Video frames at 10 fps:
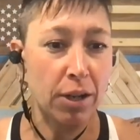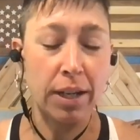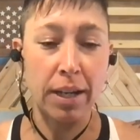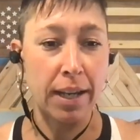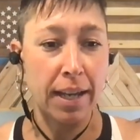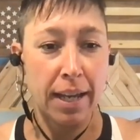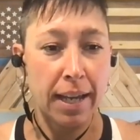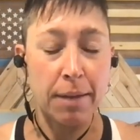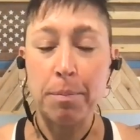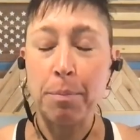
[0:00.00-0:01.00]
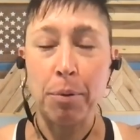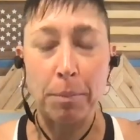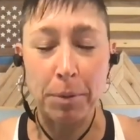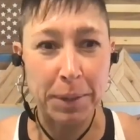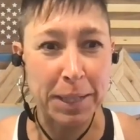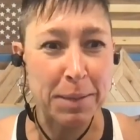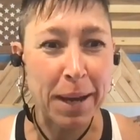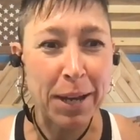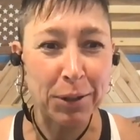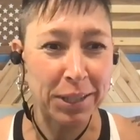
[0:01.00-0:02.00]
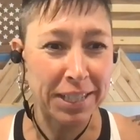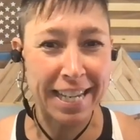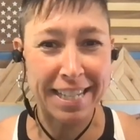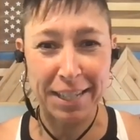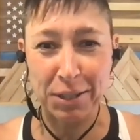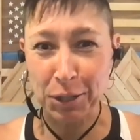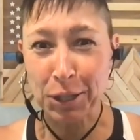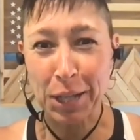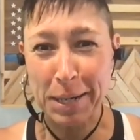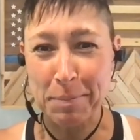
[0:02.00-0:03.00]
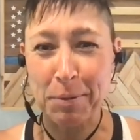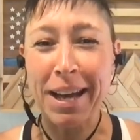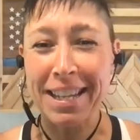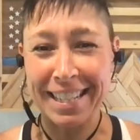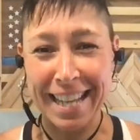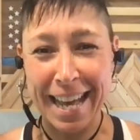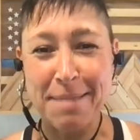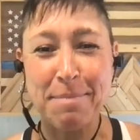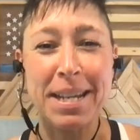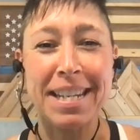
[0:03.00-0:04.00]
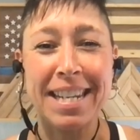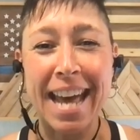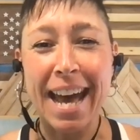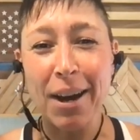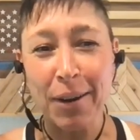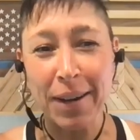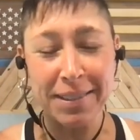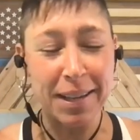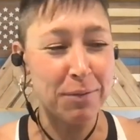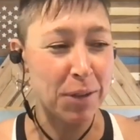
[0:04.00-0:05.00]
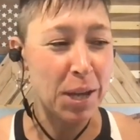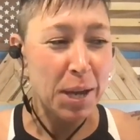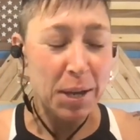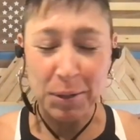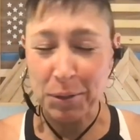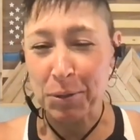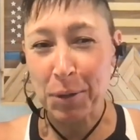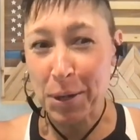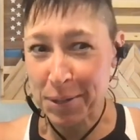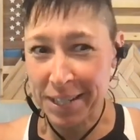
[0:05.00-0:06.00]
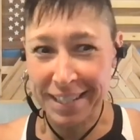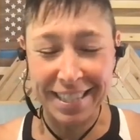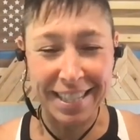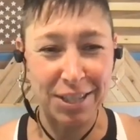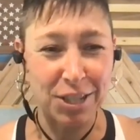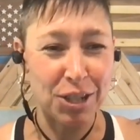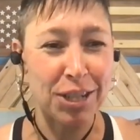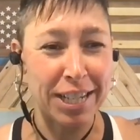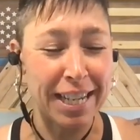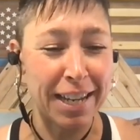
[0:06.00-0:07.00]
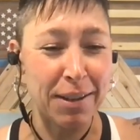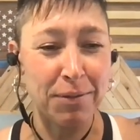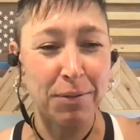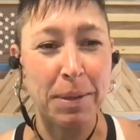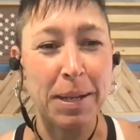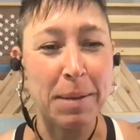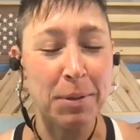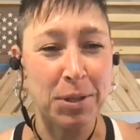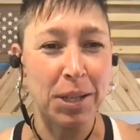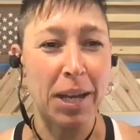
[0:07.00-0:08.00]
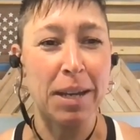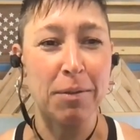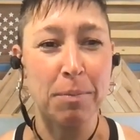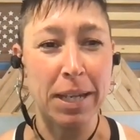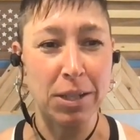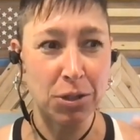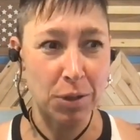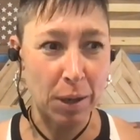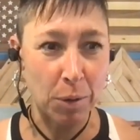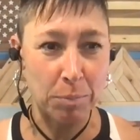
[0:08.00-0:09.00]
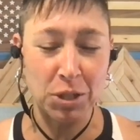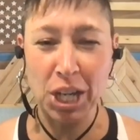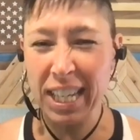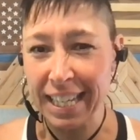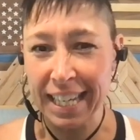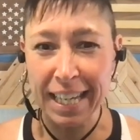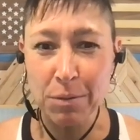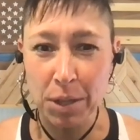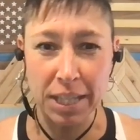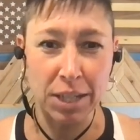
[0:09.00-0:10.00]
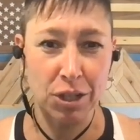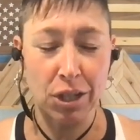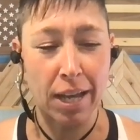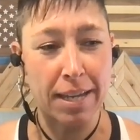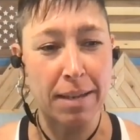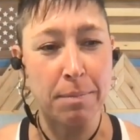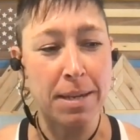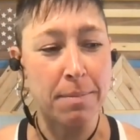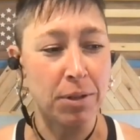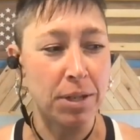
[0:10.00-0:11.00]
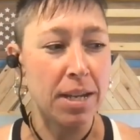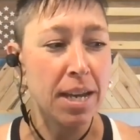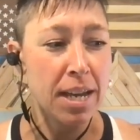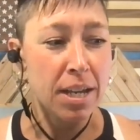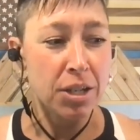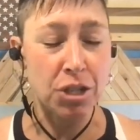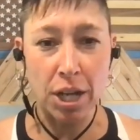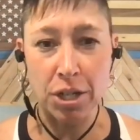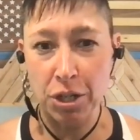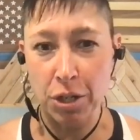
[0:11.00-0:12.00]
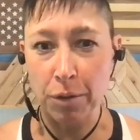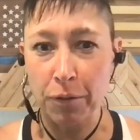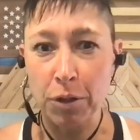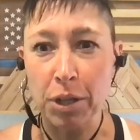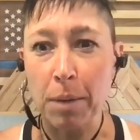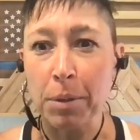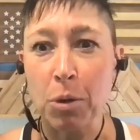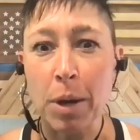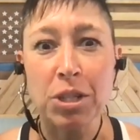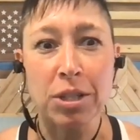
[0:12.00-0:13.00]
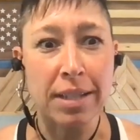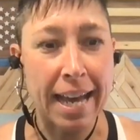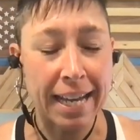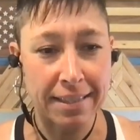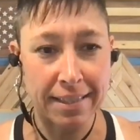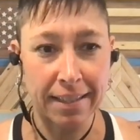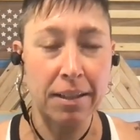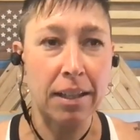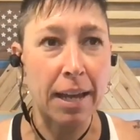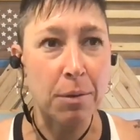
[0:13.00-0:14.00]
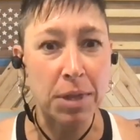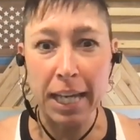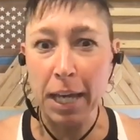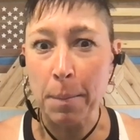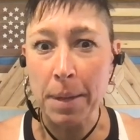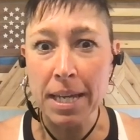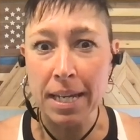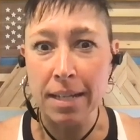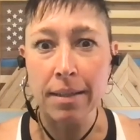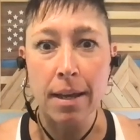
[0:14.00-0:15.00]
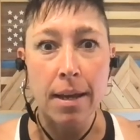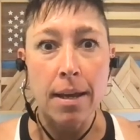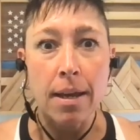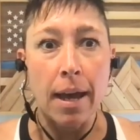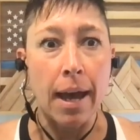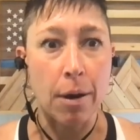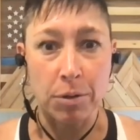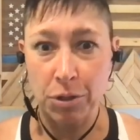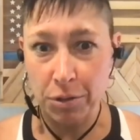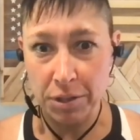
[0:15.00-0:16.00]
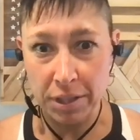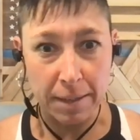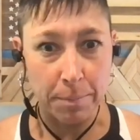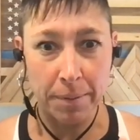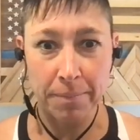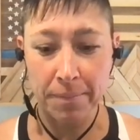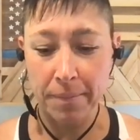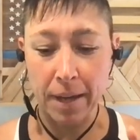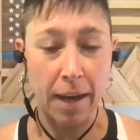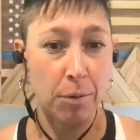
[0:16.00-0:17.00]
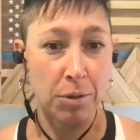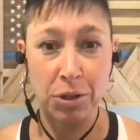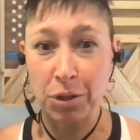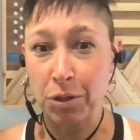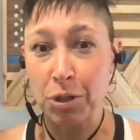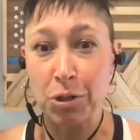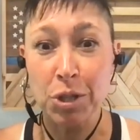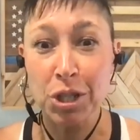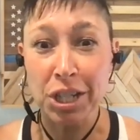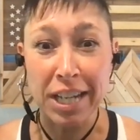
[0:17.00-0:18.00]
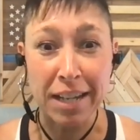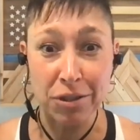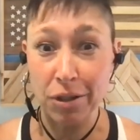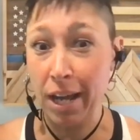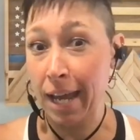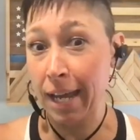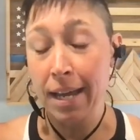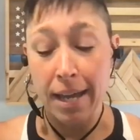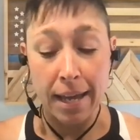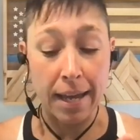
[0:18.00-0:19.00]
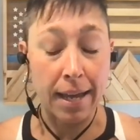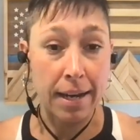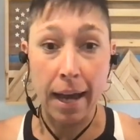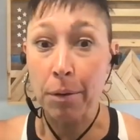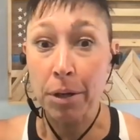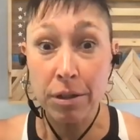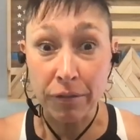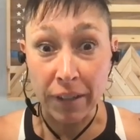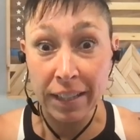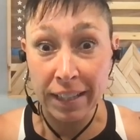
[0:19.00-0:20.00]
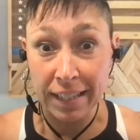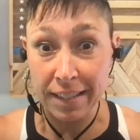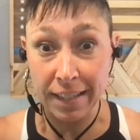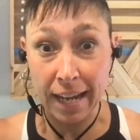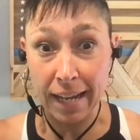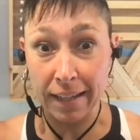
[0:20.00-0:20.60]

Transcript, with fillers: And and probably in my early days, I took a lot of pride in that. But now, mm-hmm. as I've grown into this journey, I have been able to kind of make sure that I'm checking in with each client and being able to judge. You know, the first couple of questions I ask a client when they come in is, How is your sleep? How was your nutrition yesterday? And how are you feeling today?